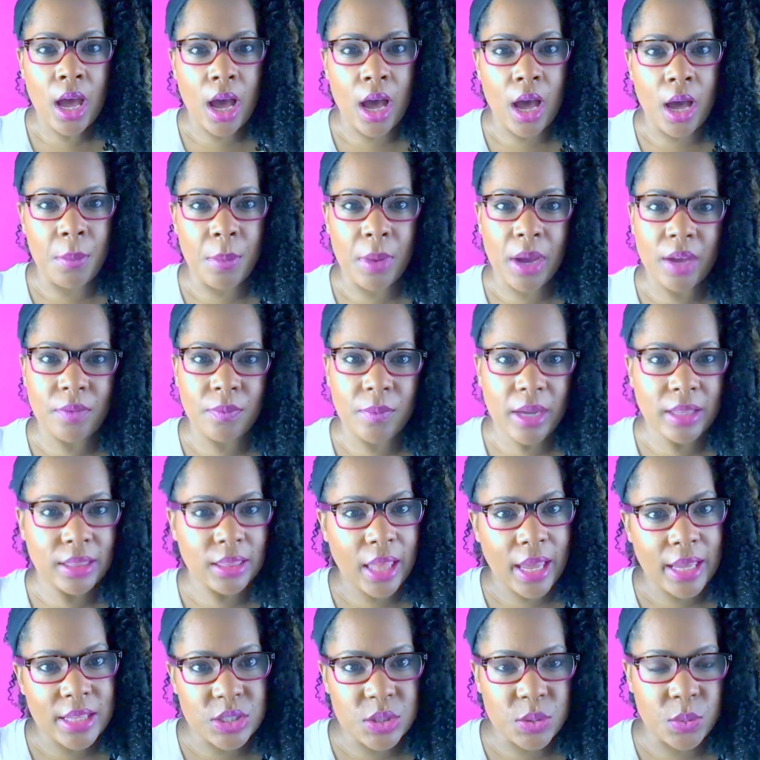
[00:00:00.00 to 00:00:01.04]
I have my
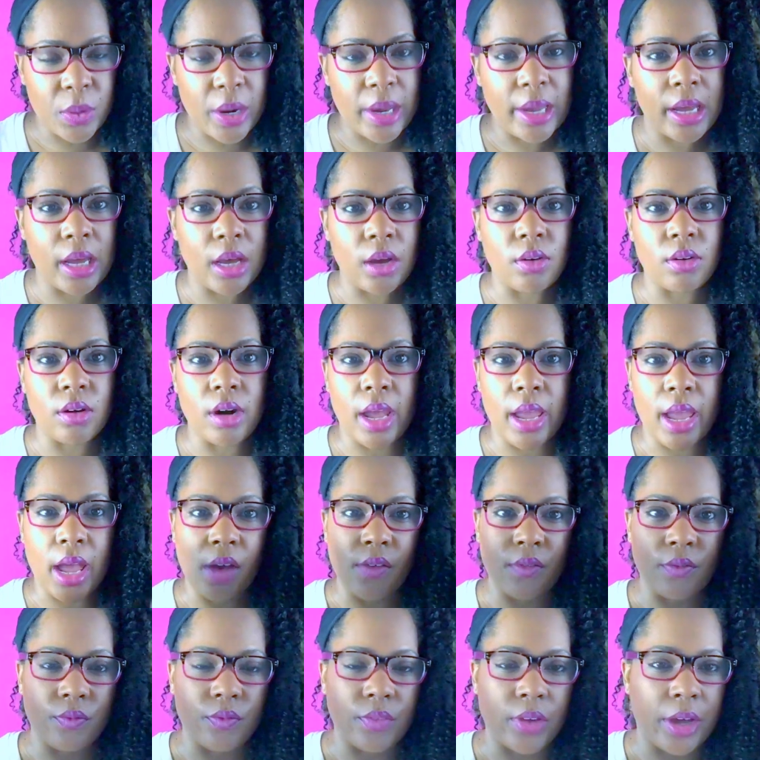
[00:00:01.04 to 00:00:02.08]
lights around. I
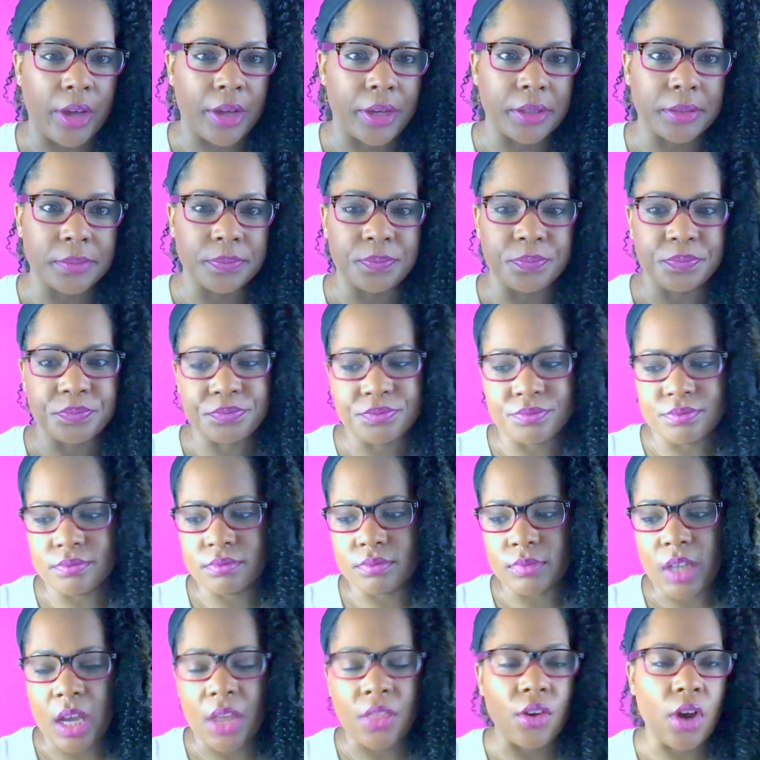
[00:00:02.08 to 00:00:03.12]
have
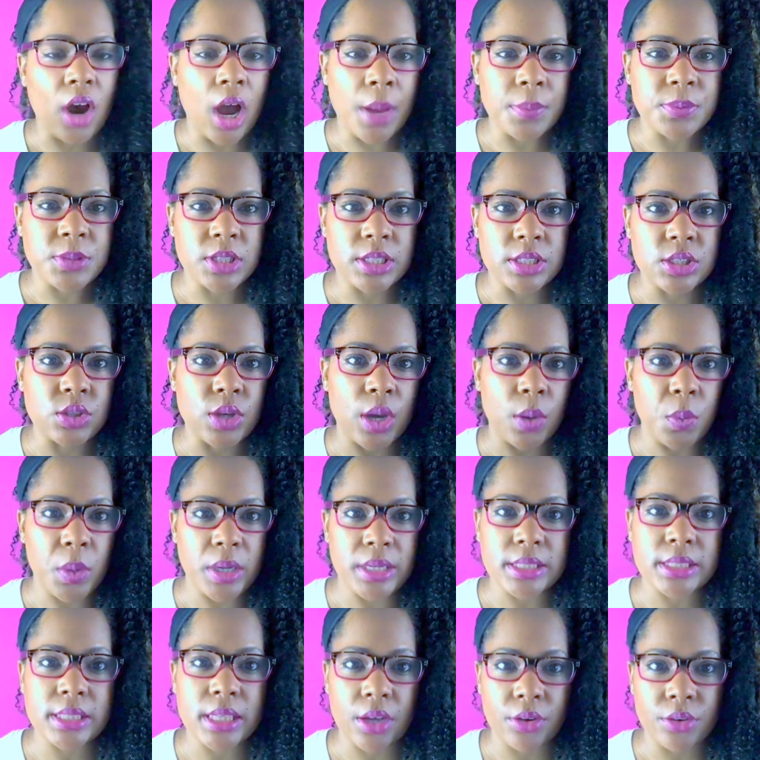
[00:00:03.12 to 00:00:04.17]
other options. So I
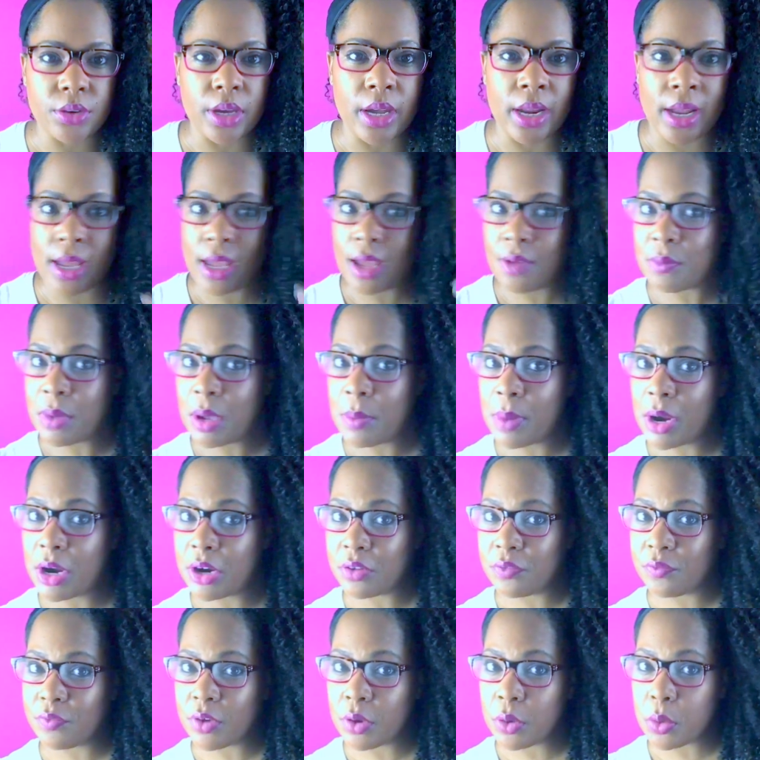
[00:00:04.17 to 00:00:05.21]
wanted to tell you, I have my
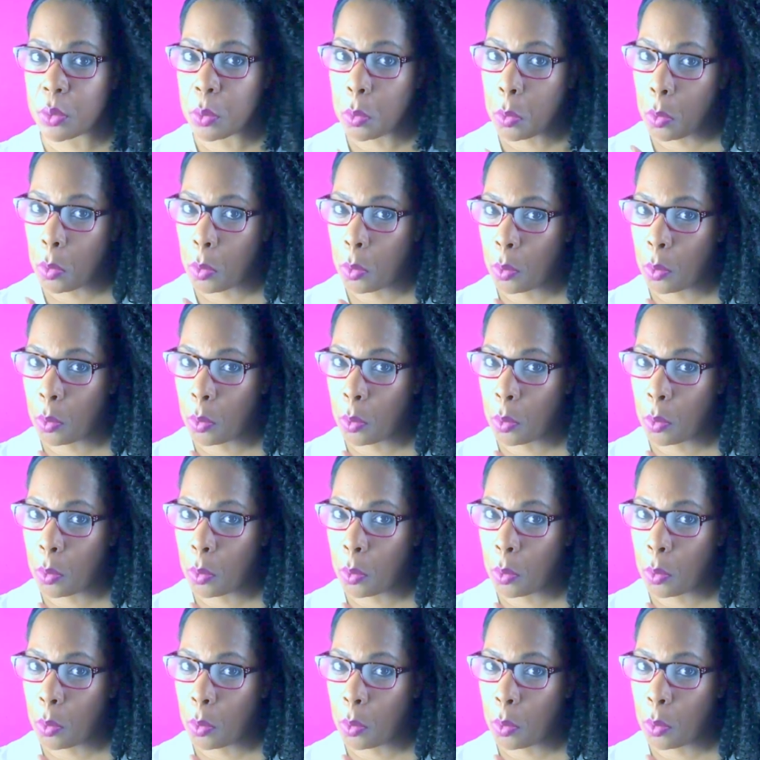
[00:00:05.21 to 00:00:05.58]
microphone.